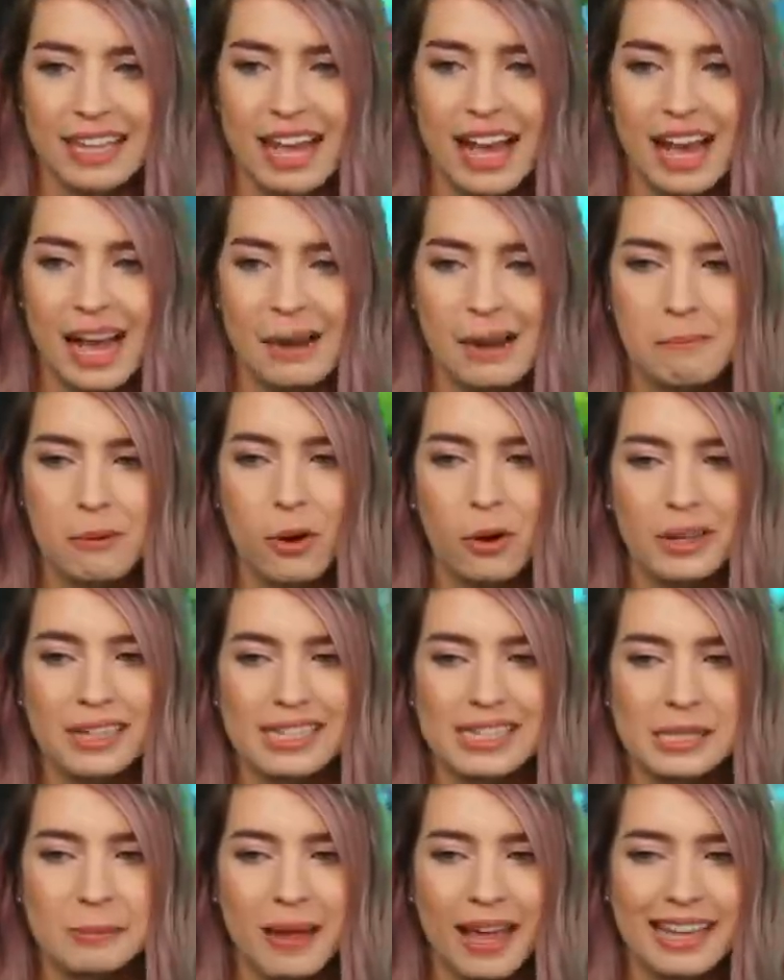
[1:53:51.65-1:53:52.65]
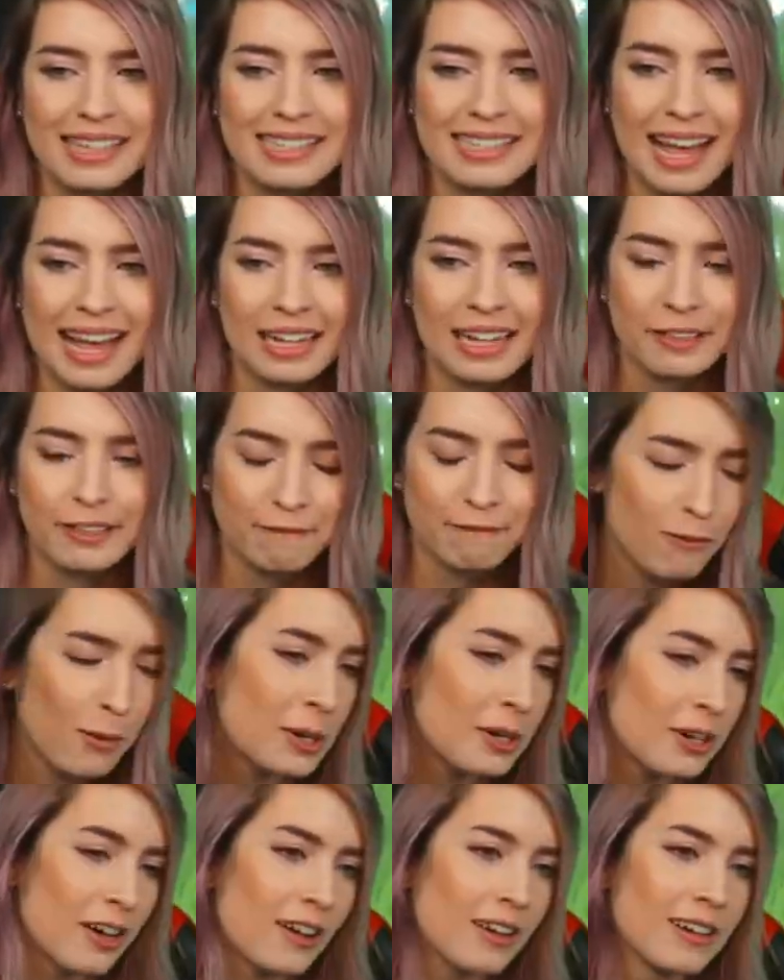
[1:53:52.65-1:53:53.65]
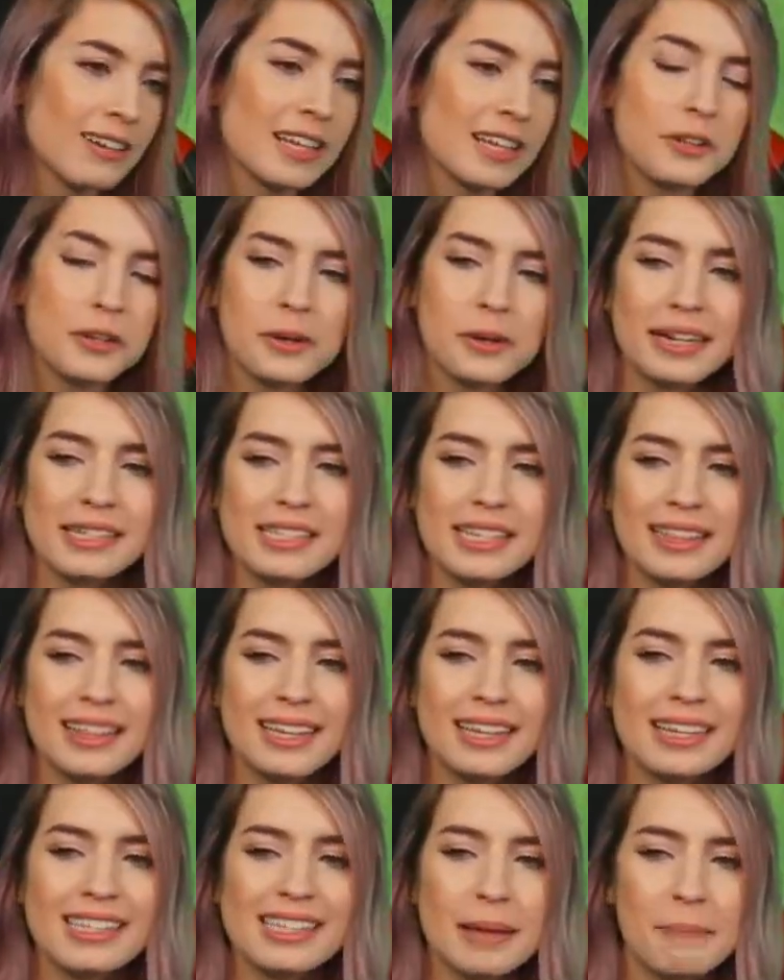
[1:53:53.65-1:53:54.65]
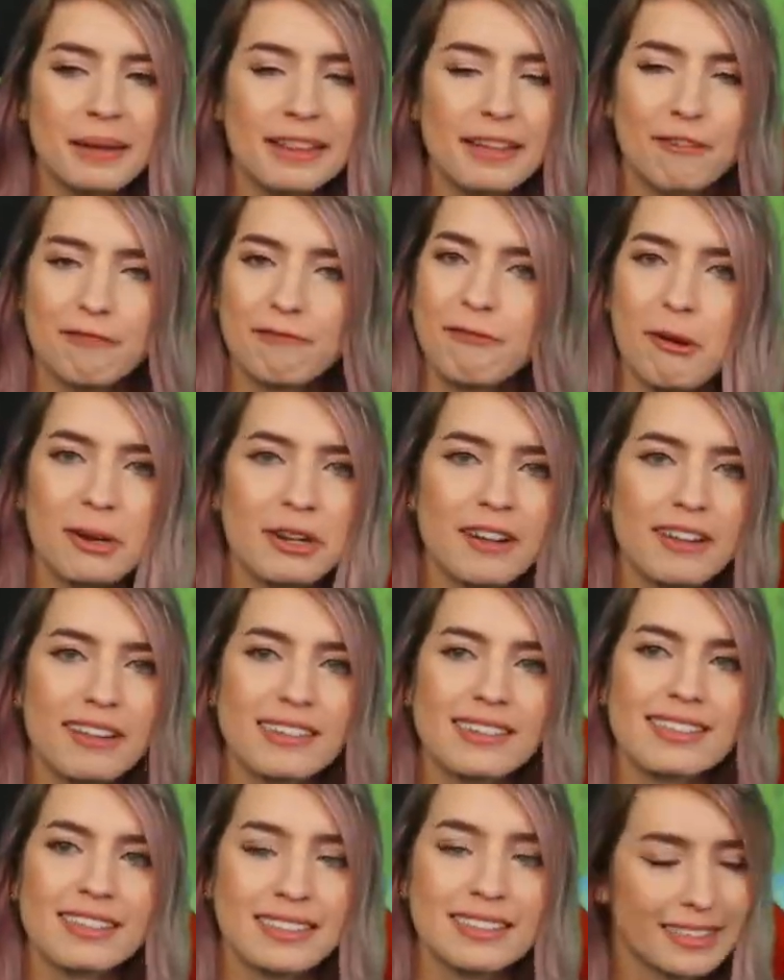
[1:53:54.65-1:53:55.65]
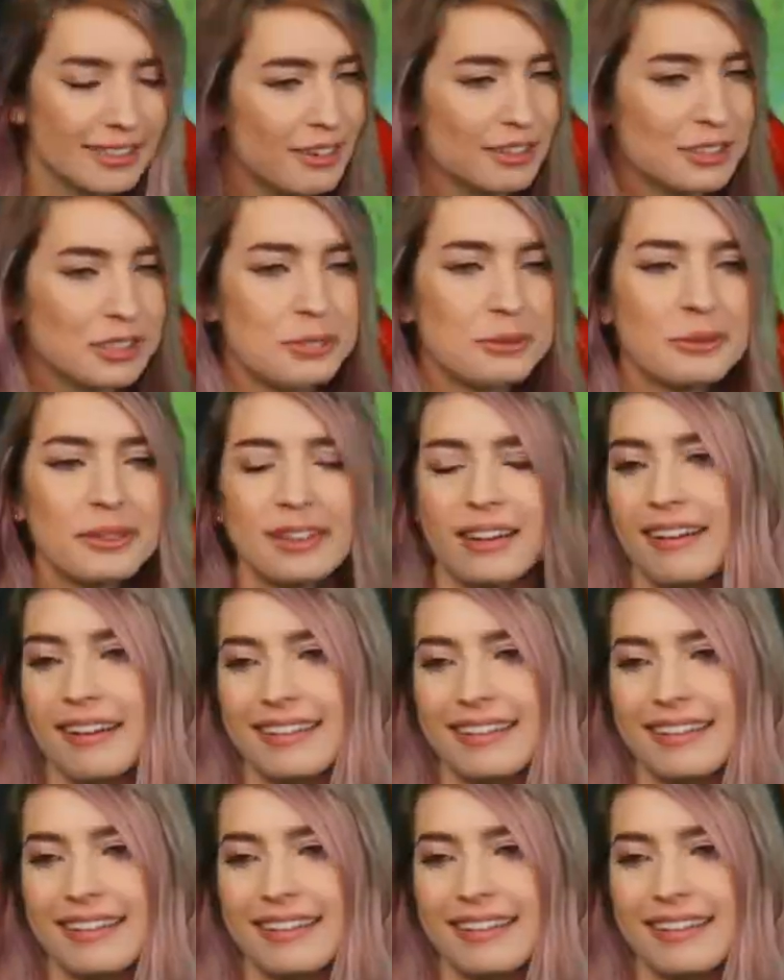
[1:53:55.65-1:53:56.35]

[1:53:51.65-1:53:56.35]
I broke and spent exactly $4, and the crazy thing is I bet that $4 got you a lot.